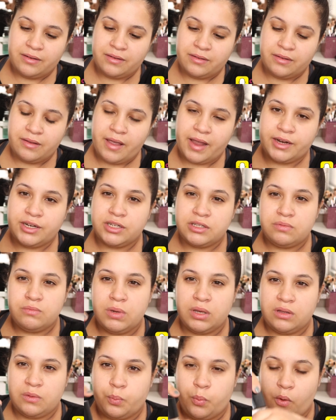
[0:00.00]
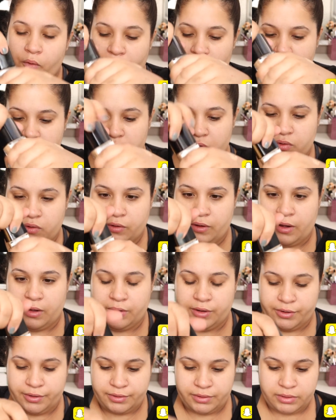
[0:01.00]
So I just mixed both of those
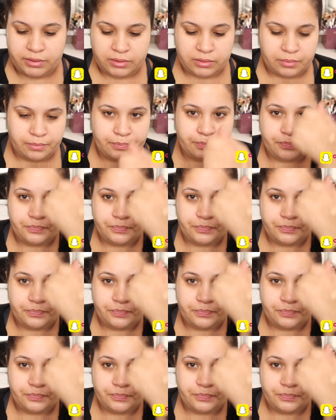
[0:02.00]
colors,